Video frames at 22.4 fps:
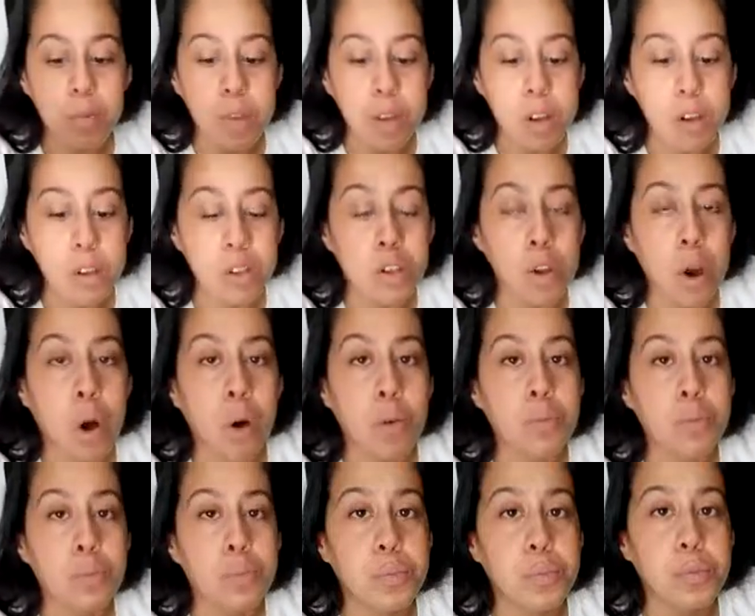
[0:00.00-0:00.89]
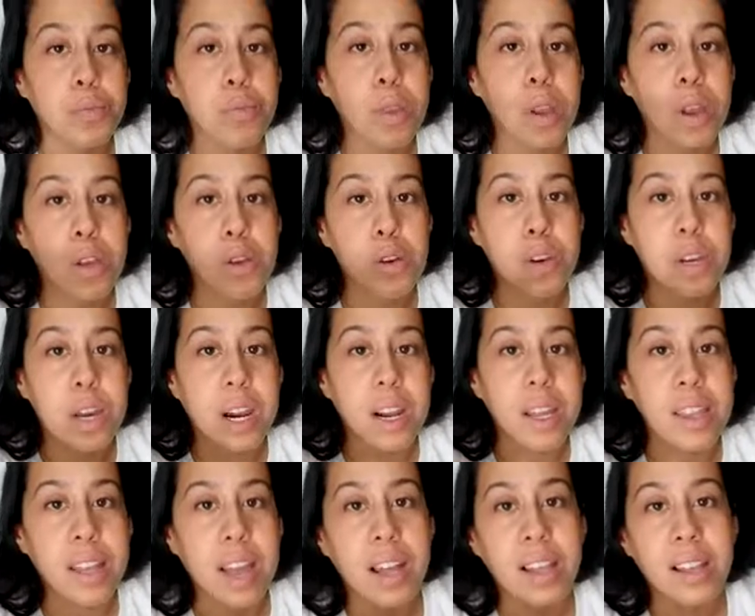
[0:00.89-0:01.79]
So you're
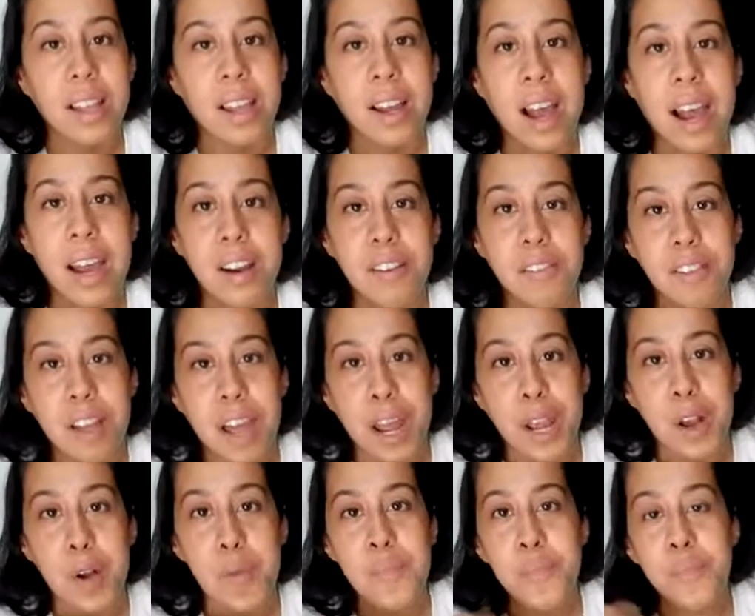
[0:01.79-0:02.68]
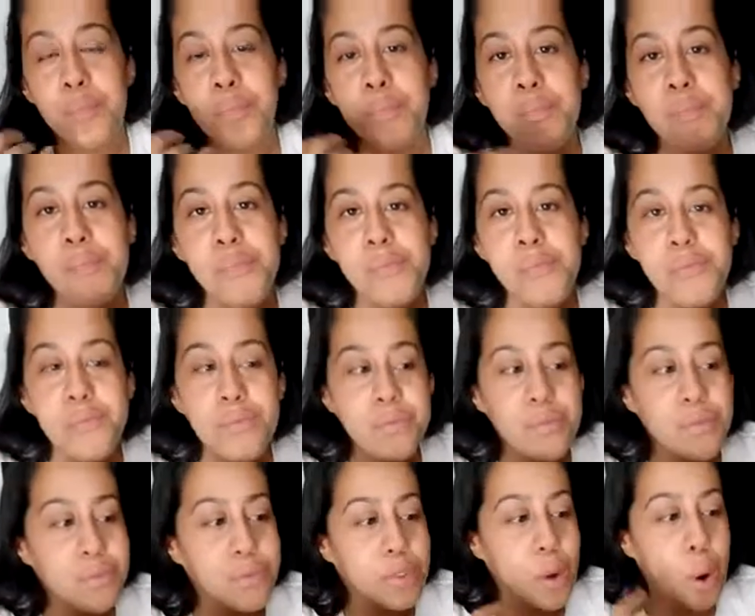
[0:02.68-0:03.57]
getting that kind of like
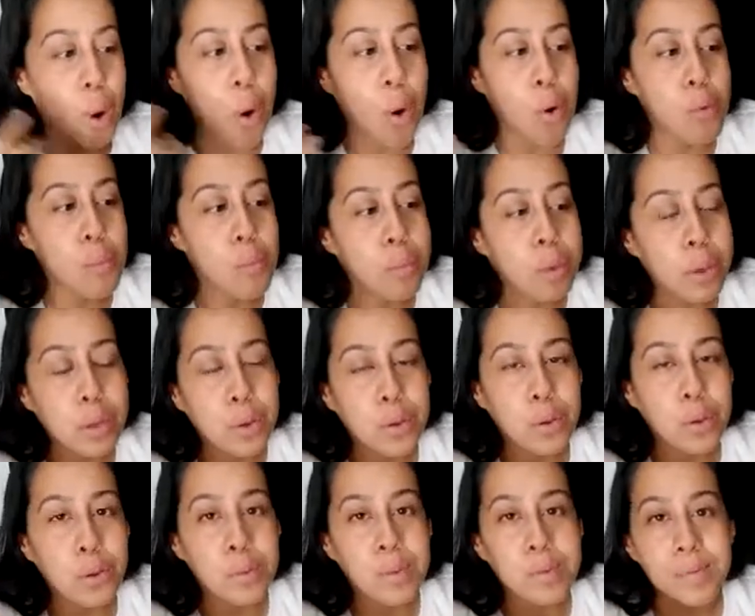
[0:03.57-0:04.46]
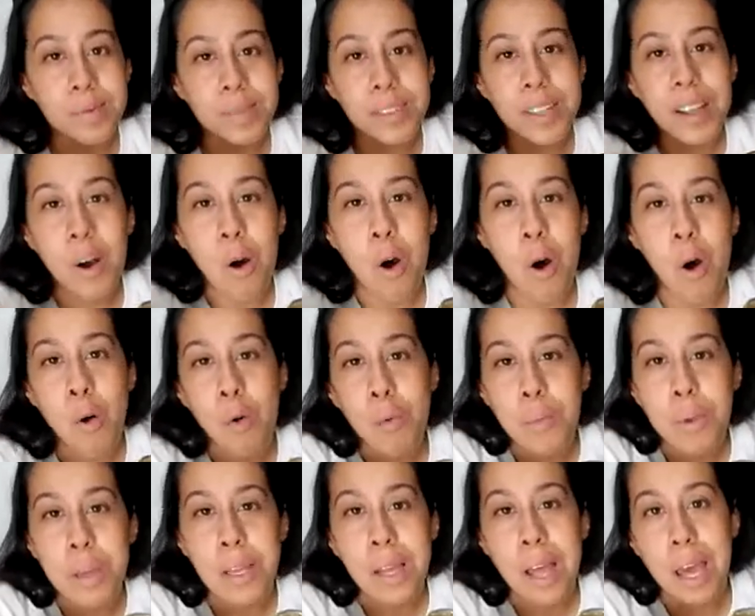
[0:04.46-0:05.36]
oatmeal,
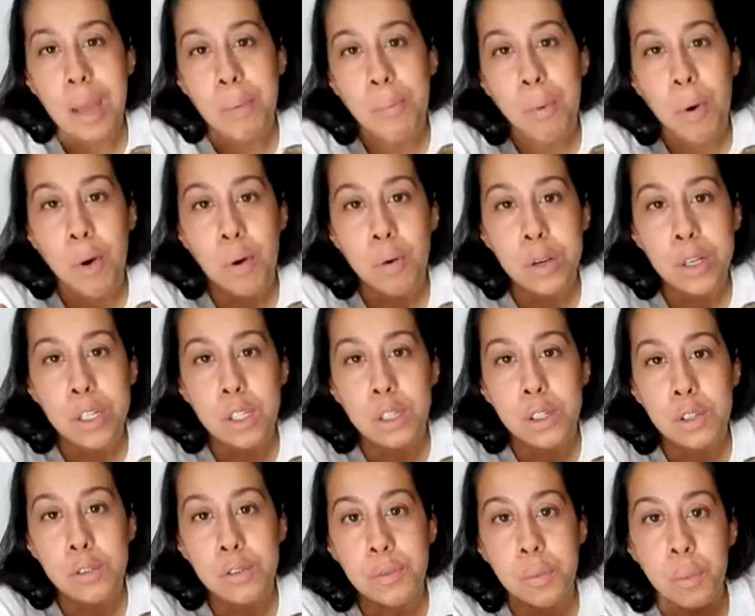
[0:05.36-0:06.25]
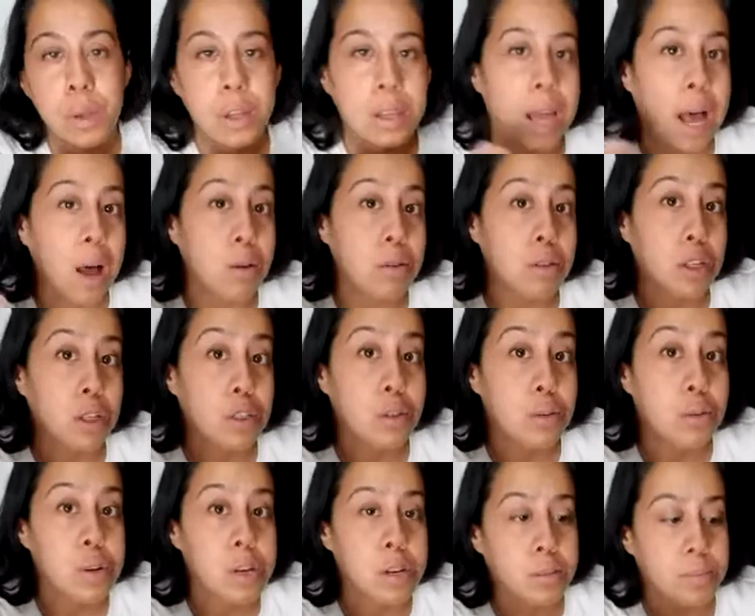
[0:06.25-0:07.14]
homey like porridge without the
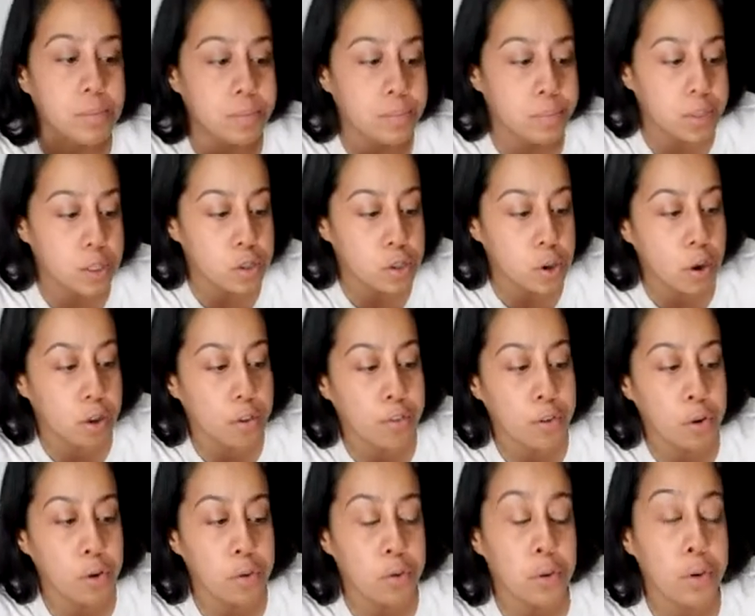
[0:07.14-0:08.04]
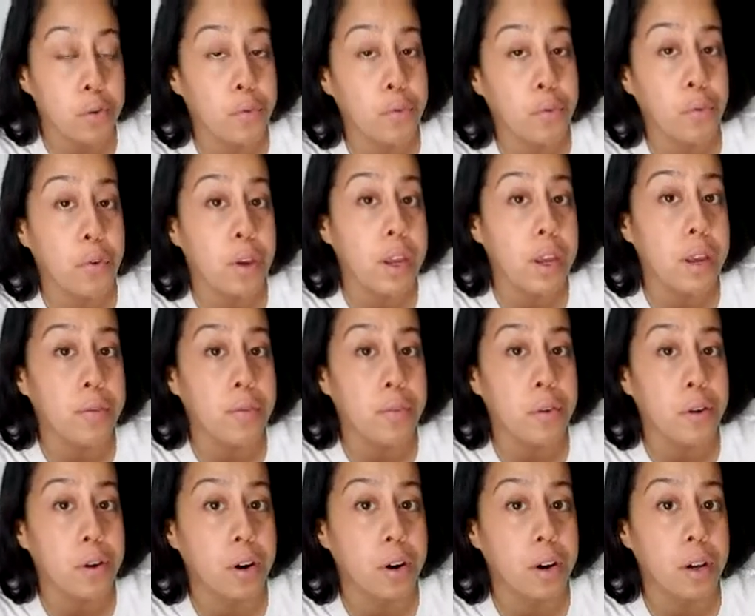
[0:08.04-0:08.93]
gluten. So if you're gluten free
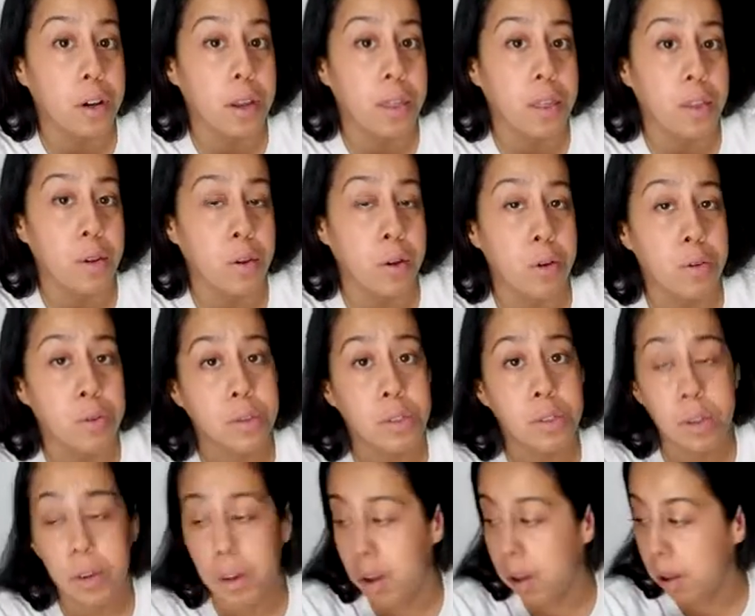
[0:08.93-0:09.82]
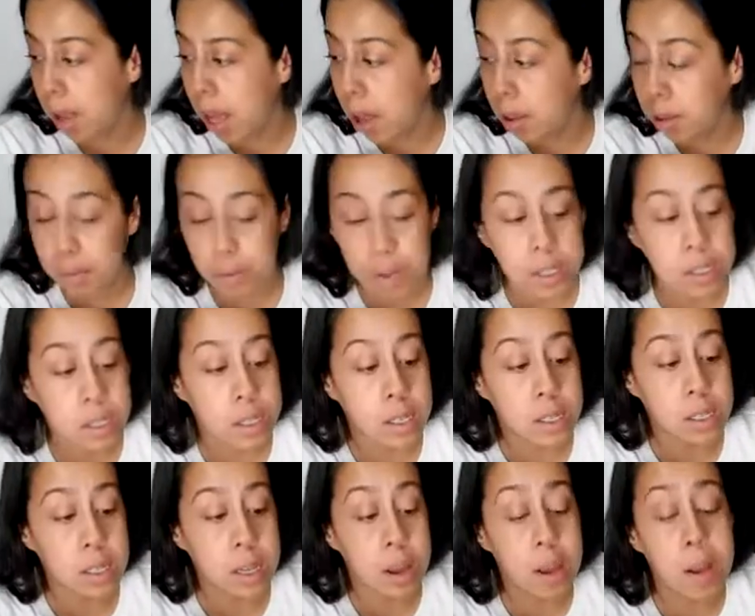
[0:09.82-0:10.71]
for those health
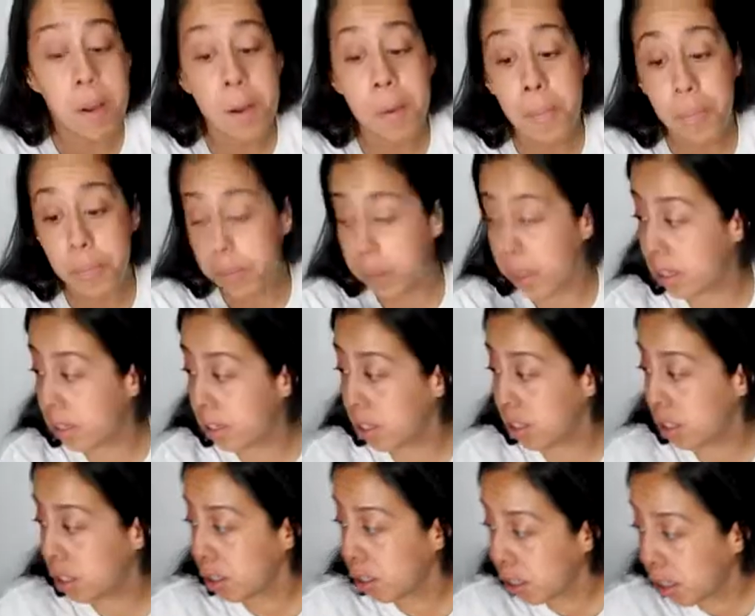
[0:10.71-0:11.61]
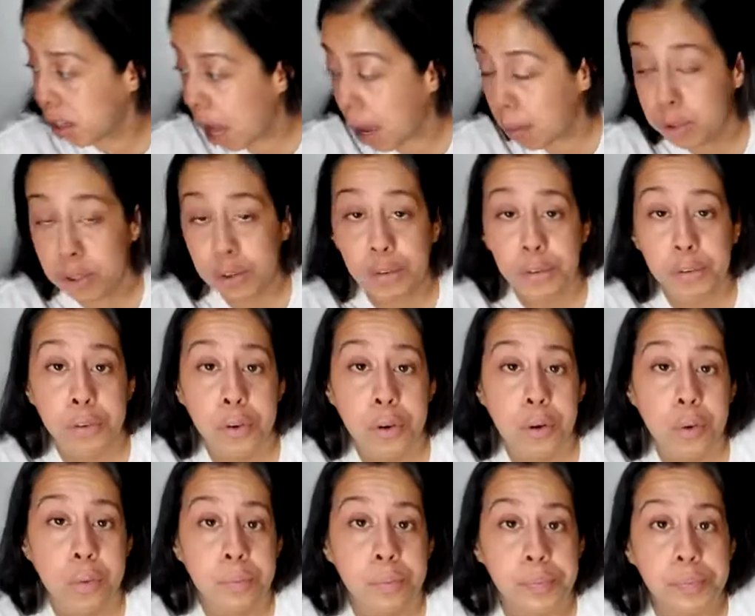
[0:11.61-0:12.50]
reasons, this is a good option for
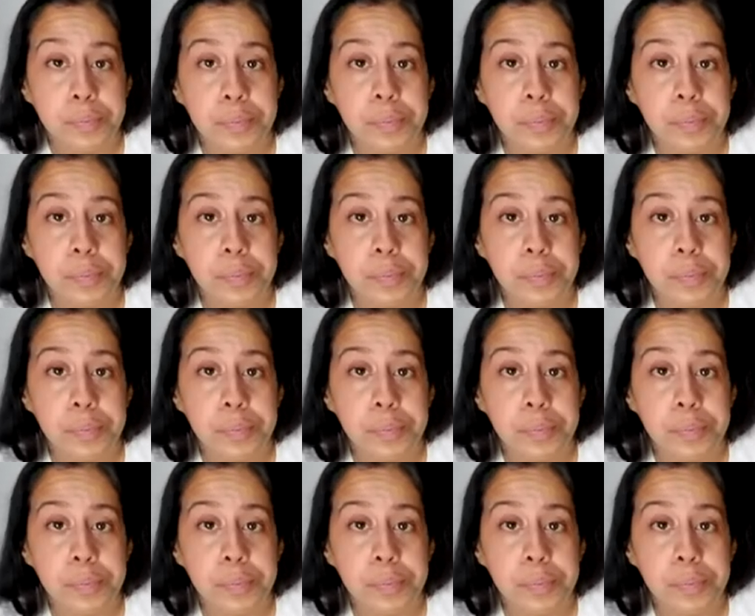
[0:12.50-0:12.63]
you.